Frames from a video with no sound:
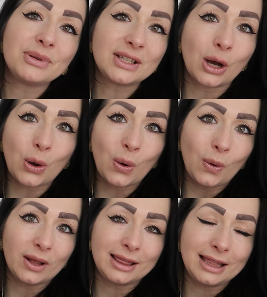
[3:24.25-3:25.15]
So
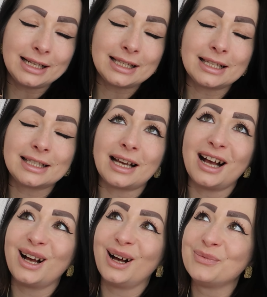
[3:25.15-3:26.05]
this is
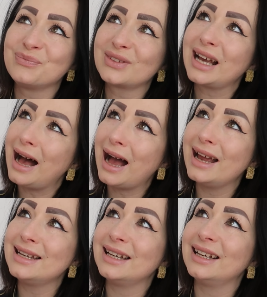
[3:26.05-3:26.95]

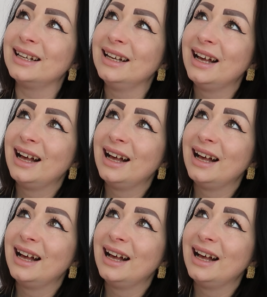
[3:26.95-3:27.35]
kind of